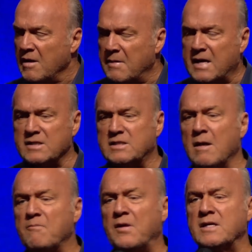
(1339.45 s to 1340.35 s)
Because
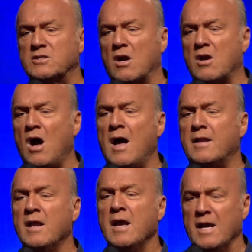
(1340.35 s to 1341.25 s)
some things are
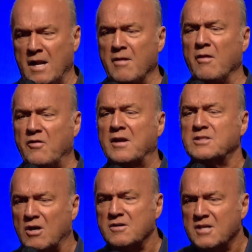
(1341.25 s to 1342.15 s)
caught and other
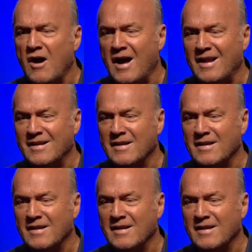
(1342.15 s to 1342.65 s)
things are taught.